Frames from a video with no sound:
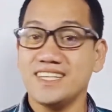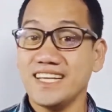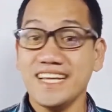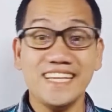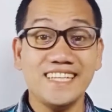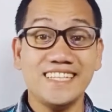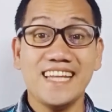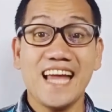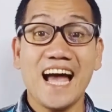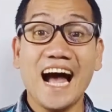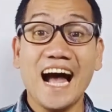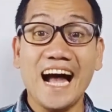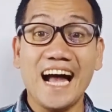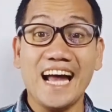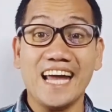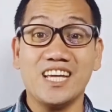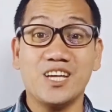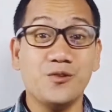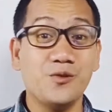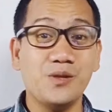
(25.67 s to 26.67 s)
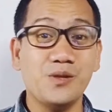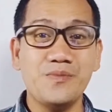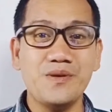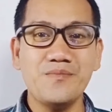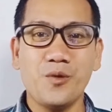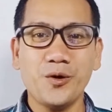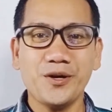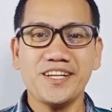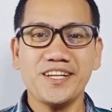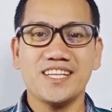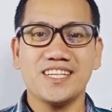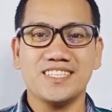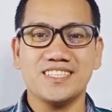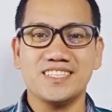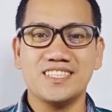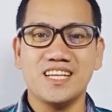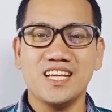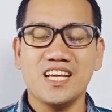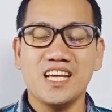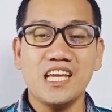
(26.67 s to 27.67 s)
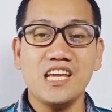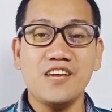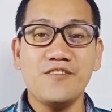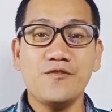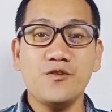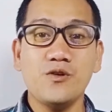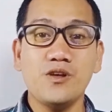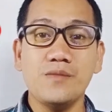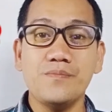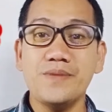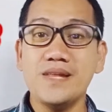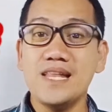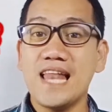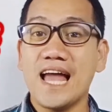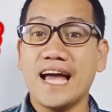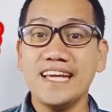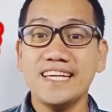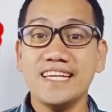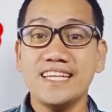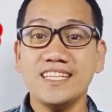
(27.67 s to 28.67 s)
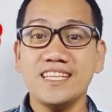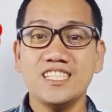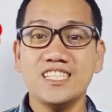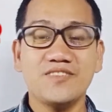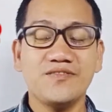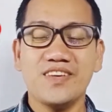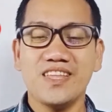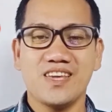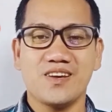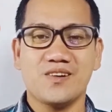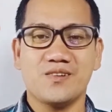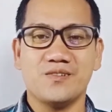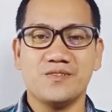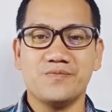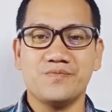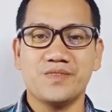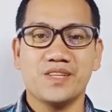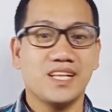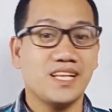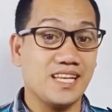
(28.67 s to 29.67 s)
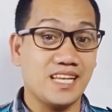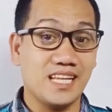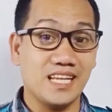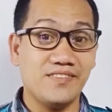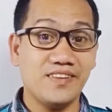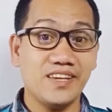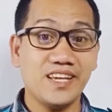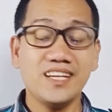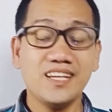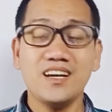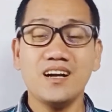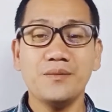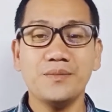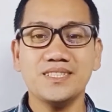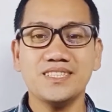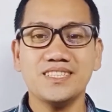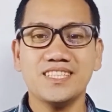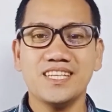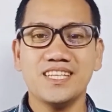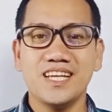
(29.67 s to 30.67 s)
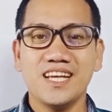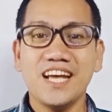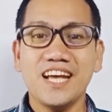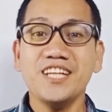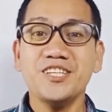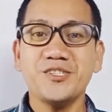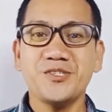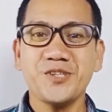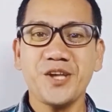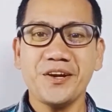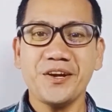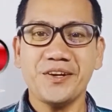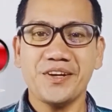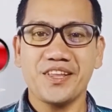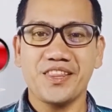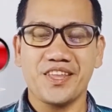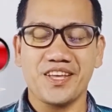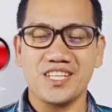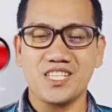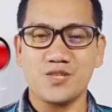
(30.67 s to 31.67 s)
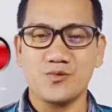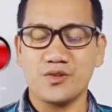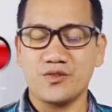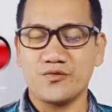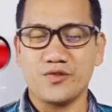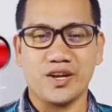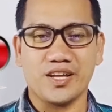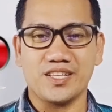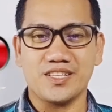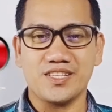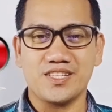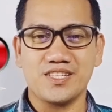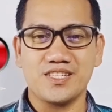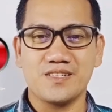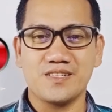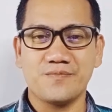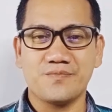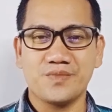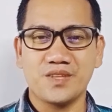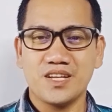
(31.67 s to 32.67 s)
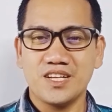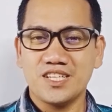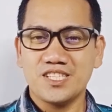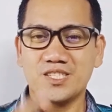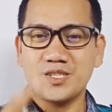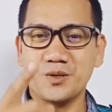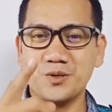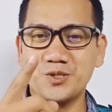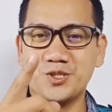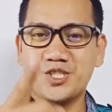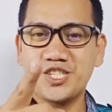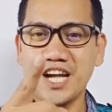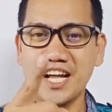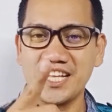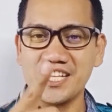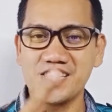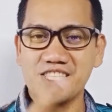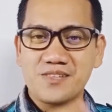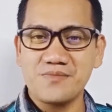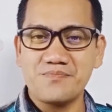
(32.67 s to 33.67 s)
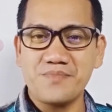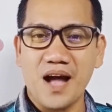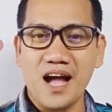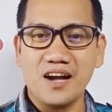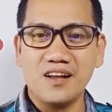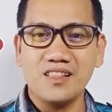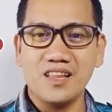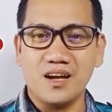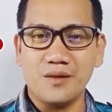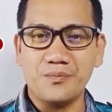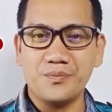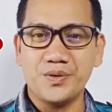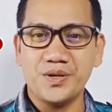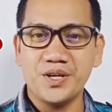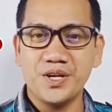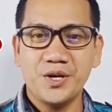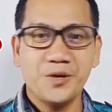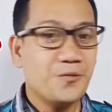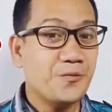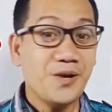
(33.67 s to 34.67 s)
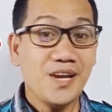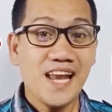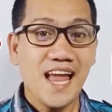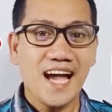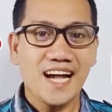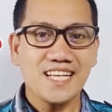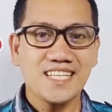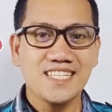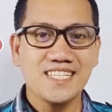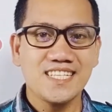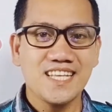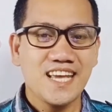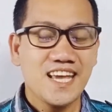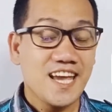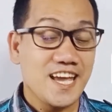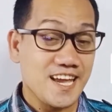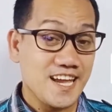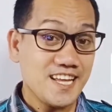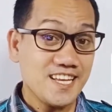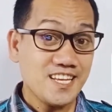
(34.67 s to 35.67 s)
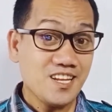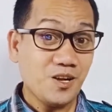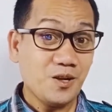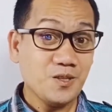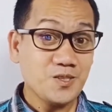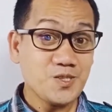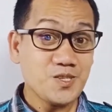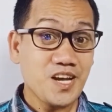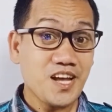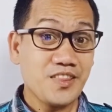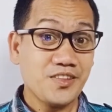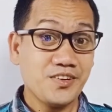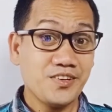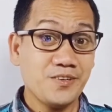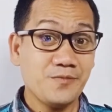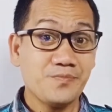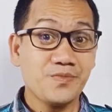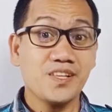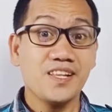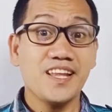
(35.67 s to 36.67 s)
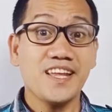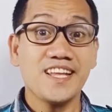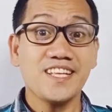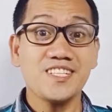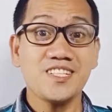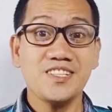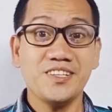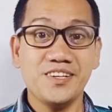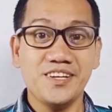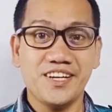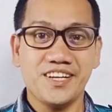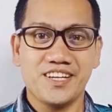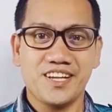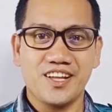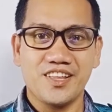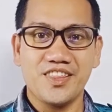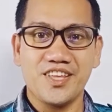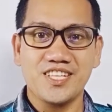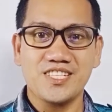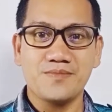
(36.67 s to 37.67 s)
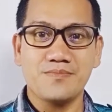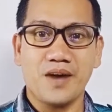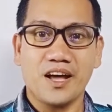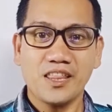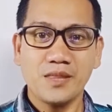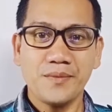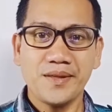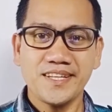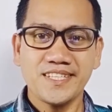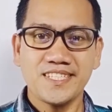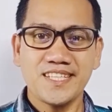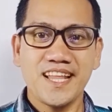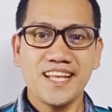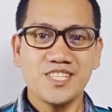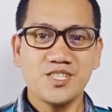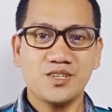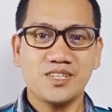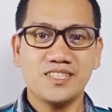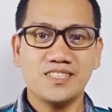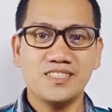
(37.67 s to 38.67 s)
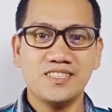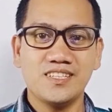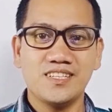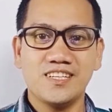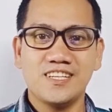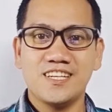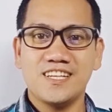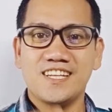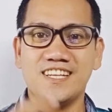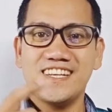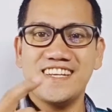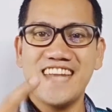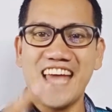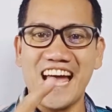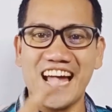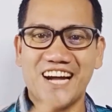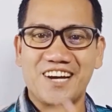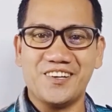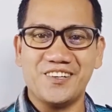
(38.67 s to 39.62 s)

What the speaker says: And I will be more glad if you will be liking this video, leaving a comment, and sharing this with friends. So just buckle up, relax, and all together, let us learn this mathematics lesson now.